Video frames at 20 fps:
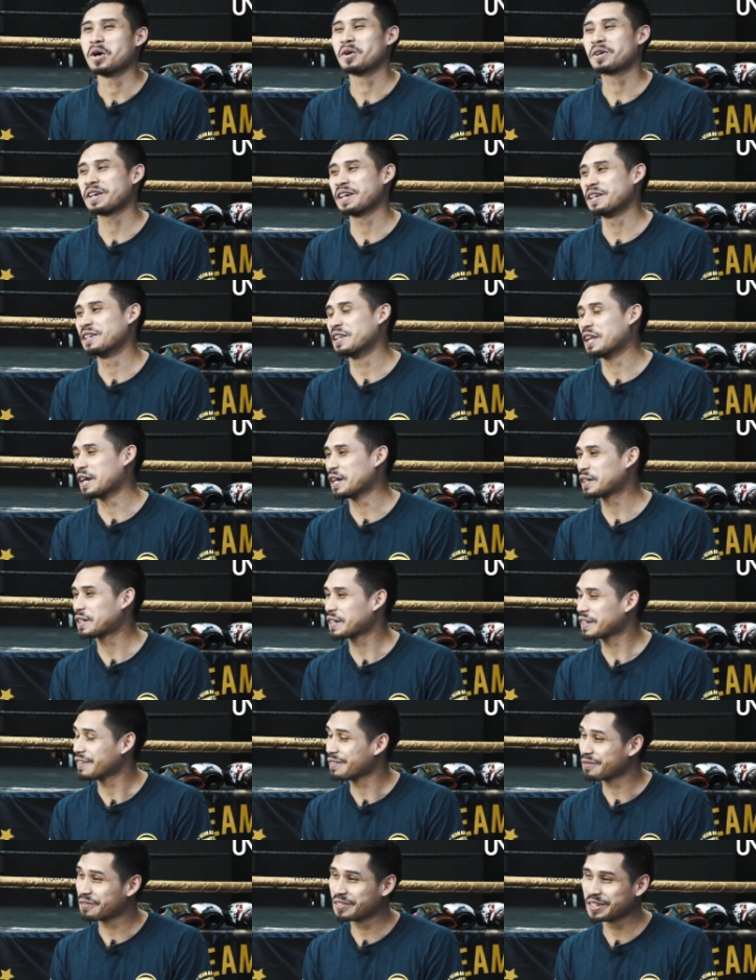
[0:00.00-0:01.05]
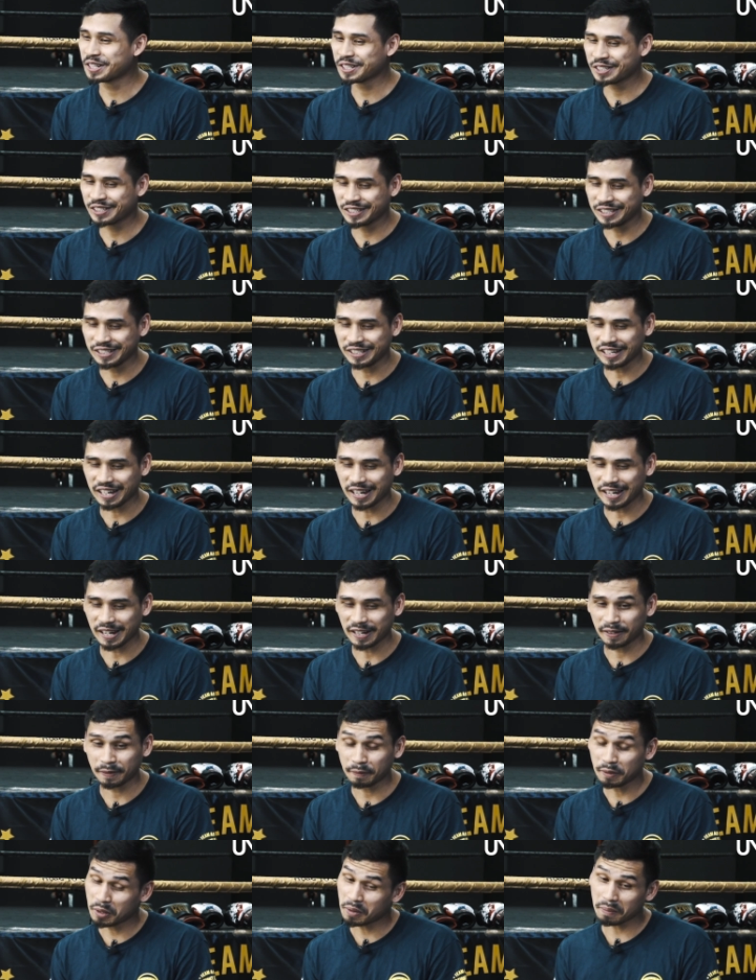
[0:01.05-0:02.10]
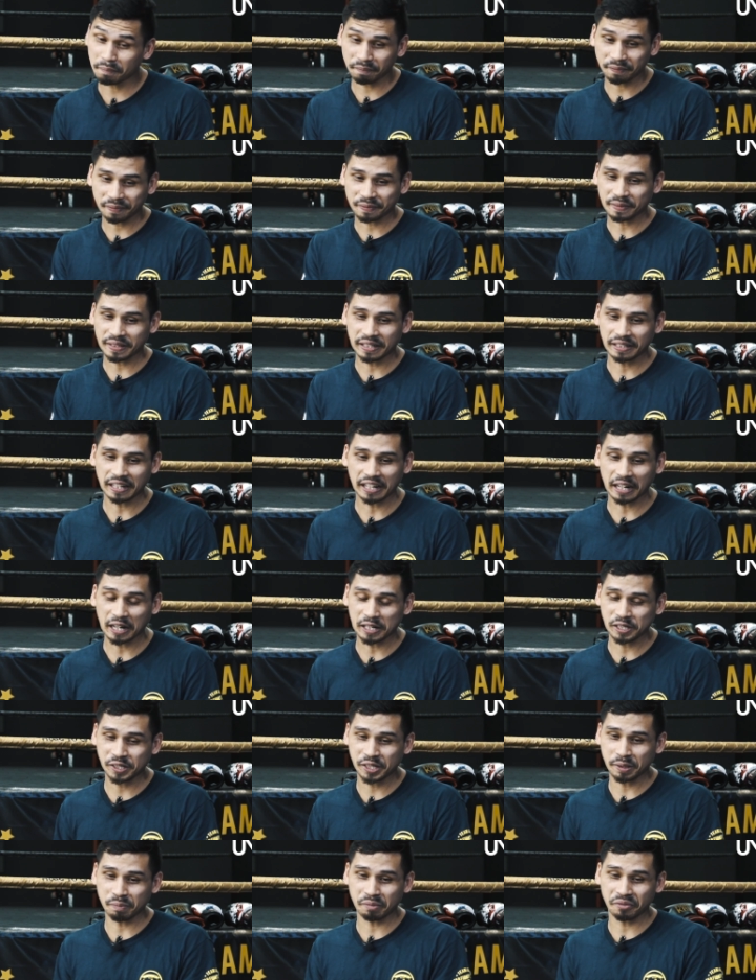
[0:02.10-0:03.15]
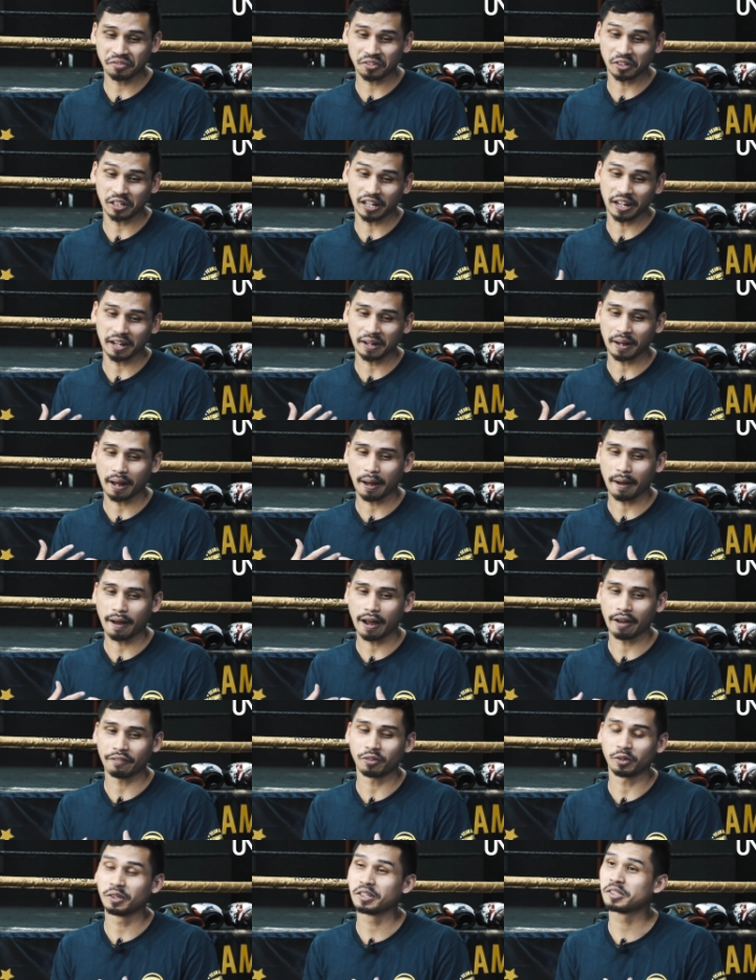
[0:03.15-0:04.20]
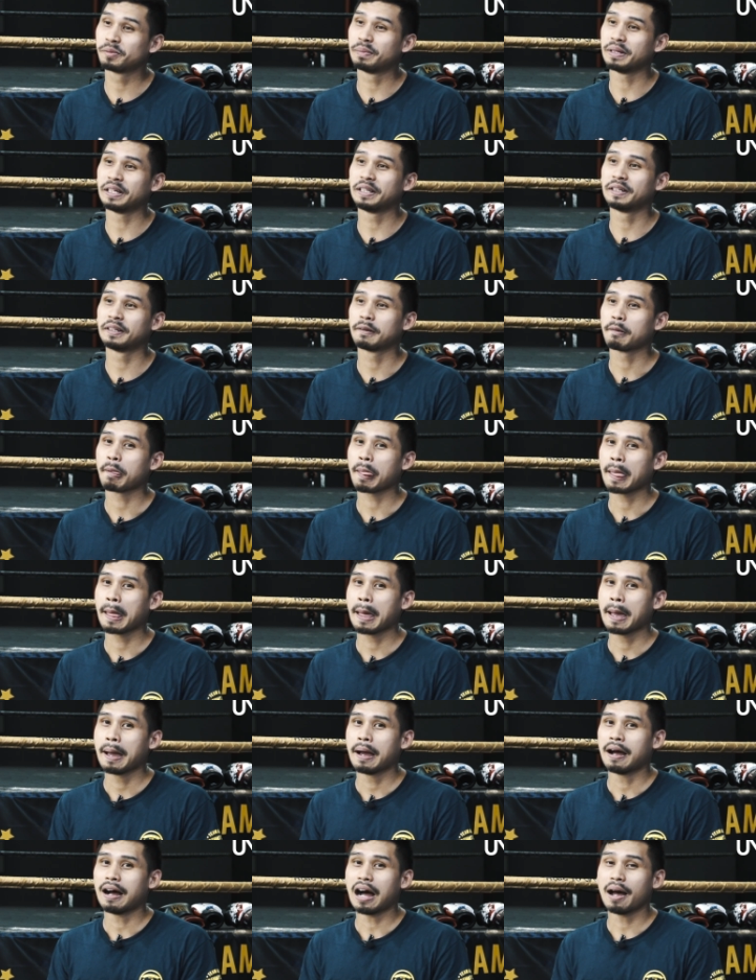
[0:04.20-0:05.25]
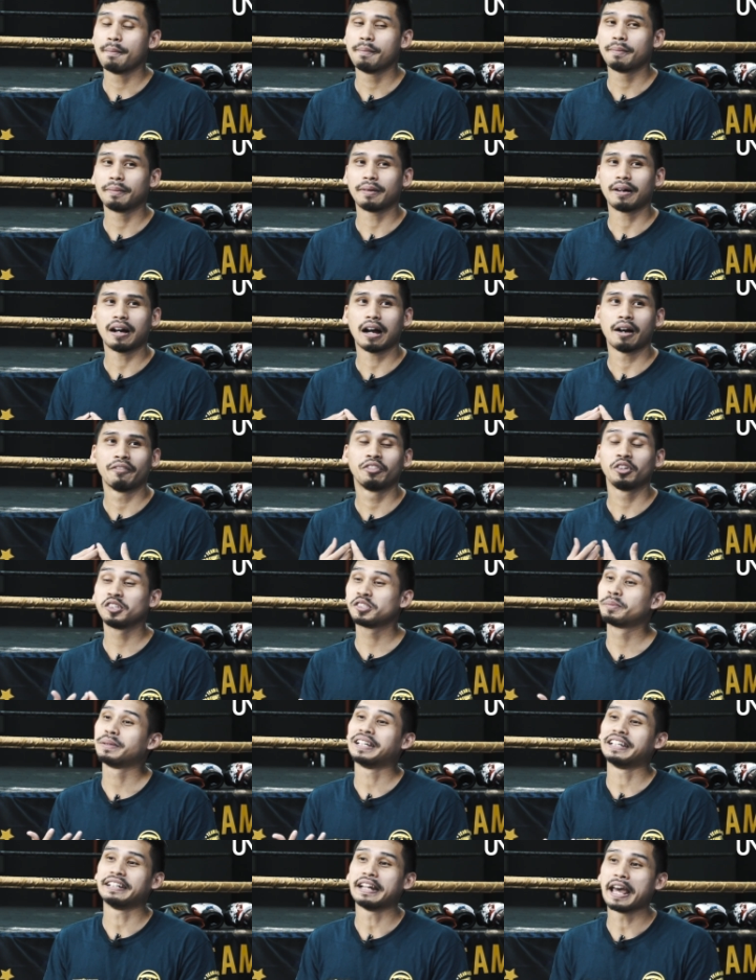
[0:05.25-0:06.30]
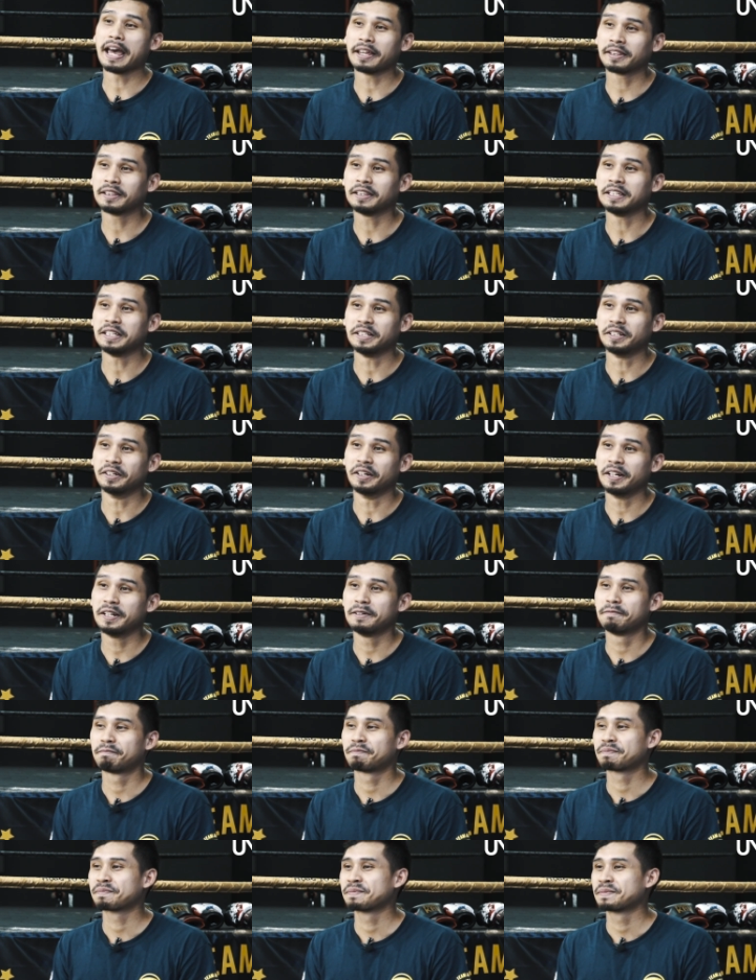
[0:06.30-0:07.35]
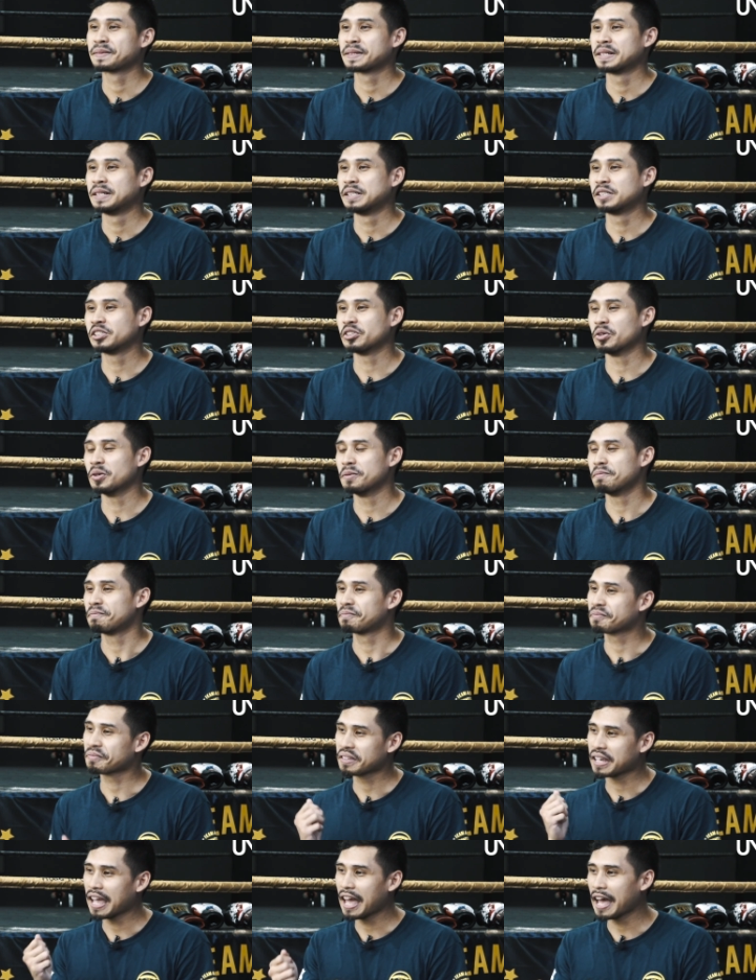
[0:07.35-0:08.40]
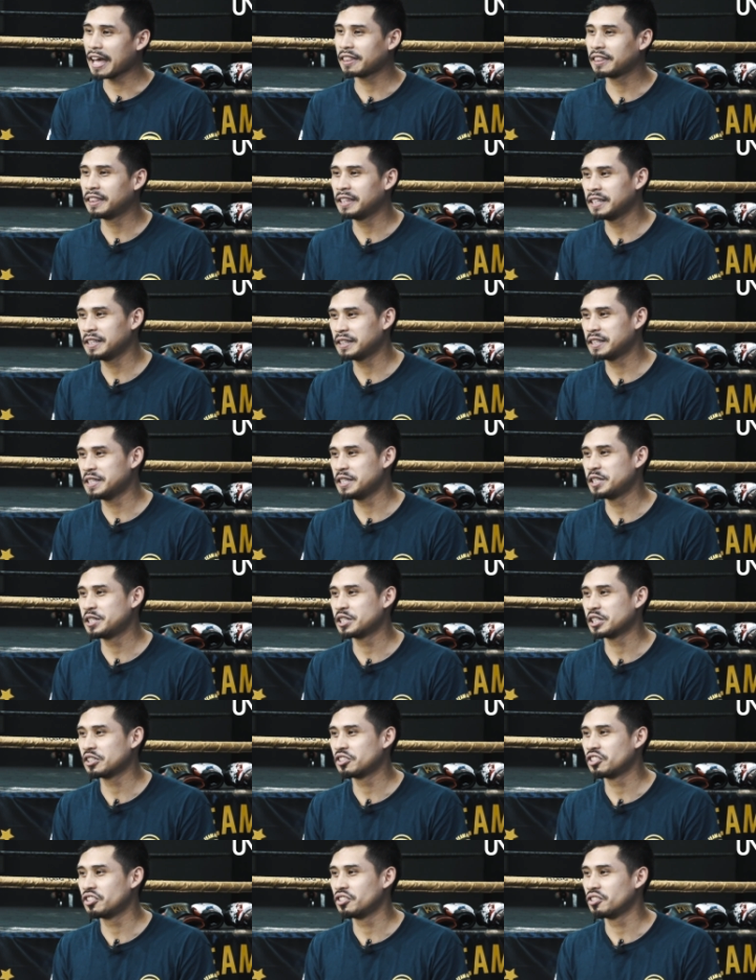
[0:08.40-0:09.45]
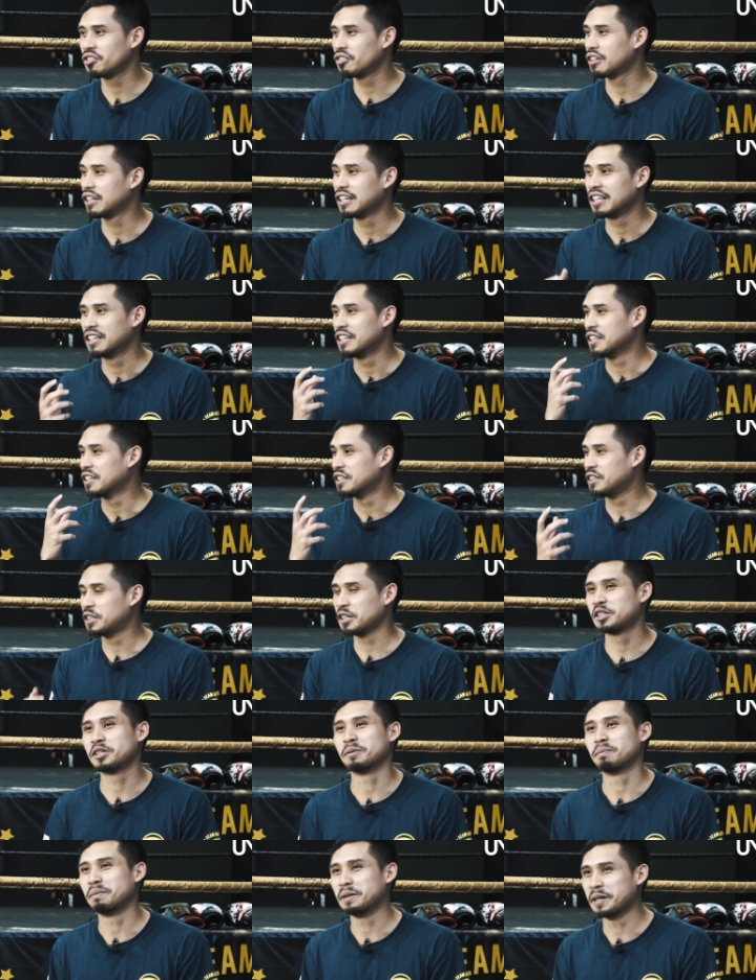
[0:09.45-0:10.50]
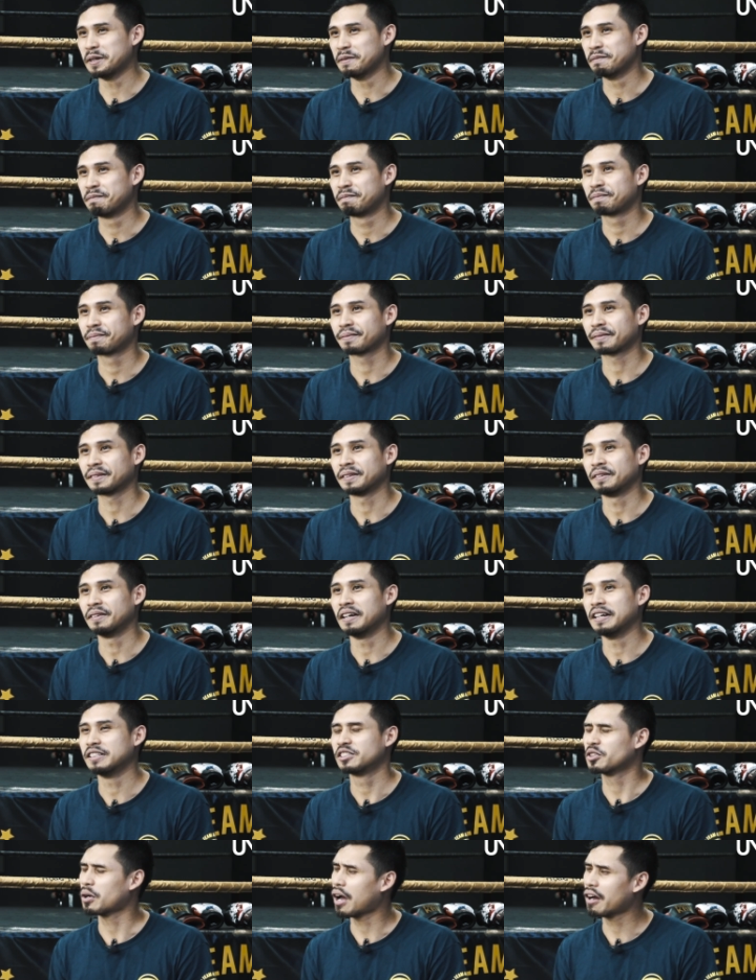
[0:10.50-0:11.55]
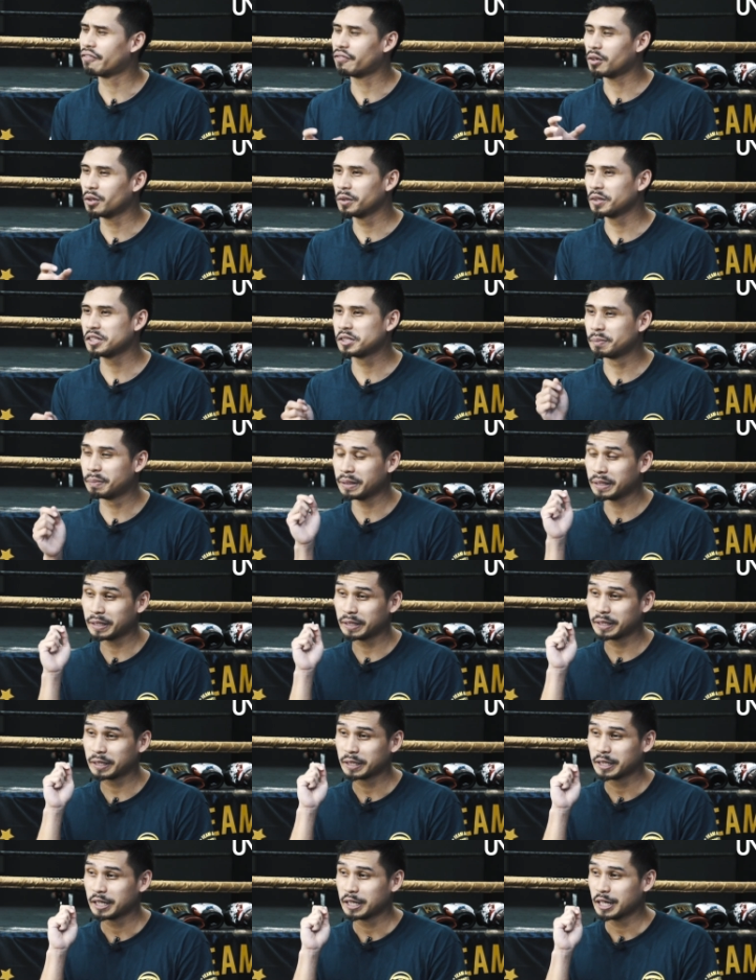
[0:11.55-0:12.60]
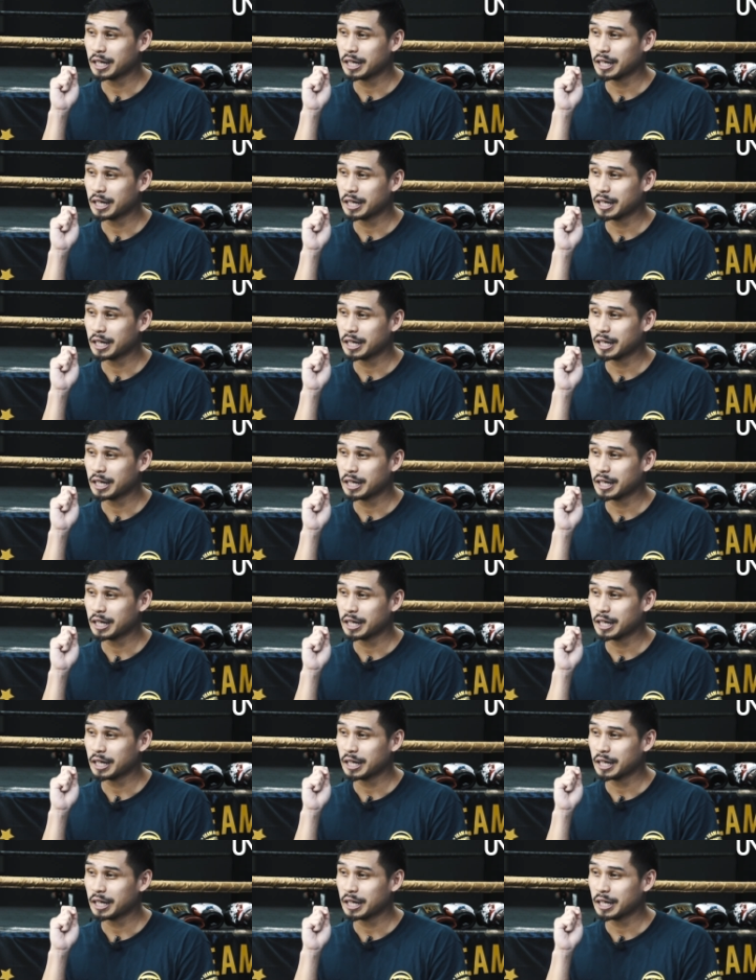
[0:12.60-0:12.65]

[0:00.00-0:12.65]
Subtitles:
Okay, like firstly, like like I said before, like I've always been an athlete, right? So athlete teaches you discipline, right? So I've always been